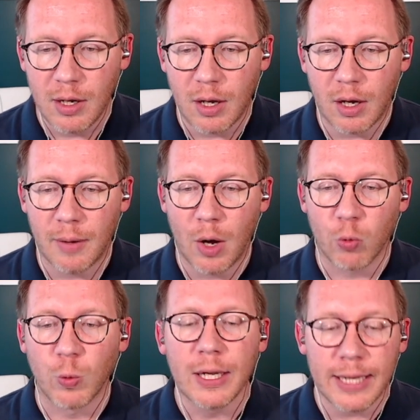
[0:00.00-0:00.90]
A
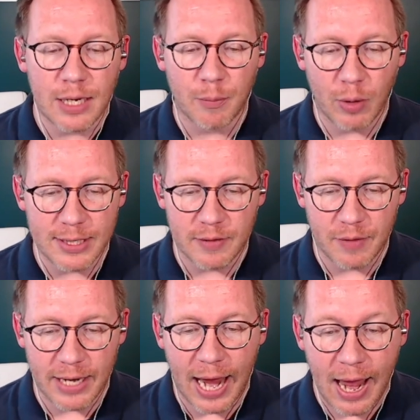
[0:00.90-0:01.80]
really impressive
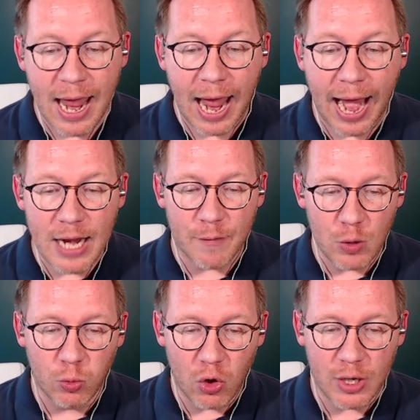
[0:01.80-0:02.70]
thing. And if you
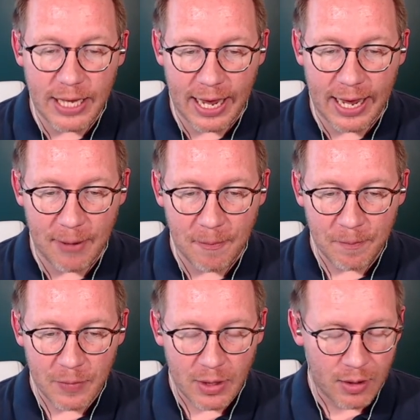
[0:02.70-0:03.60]
look at
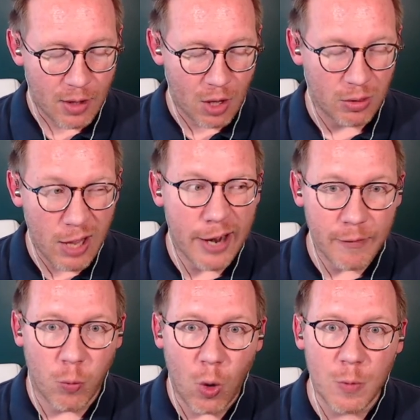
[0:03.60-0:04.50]
a lot
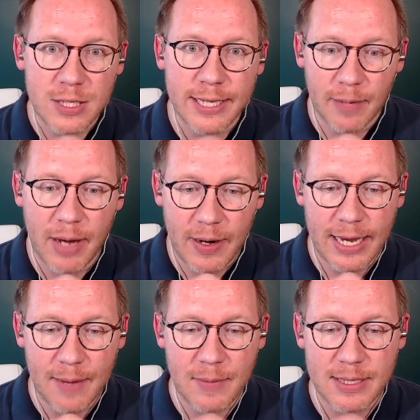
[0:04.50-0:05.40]
of what was said about
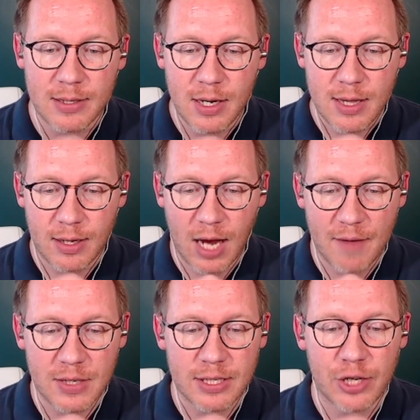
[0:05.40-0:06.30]
him, is the
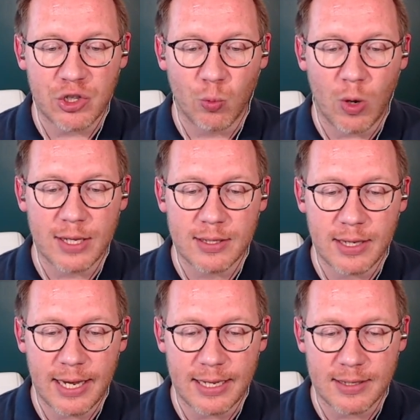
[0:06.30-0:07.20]
conversation was
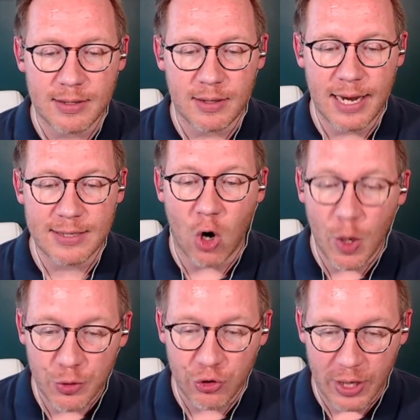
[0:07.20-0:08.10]
his arm
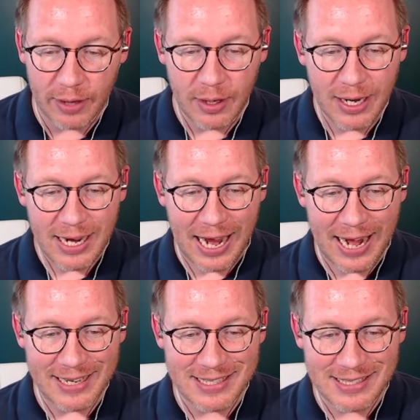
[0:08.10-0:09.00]
strength and
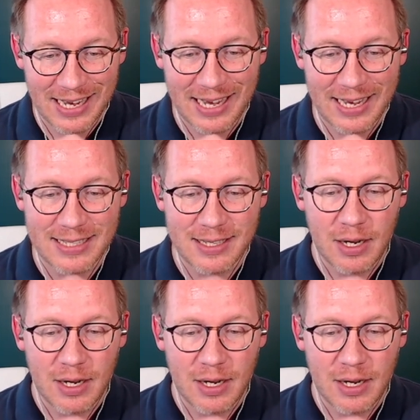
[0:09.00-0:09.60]
his size,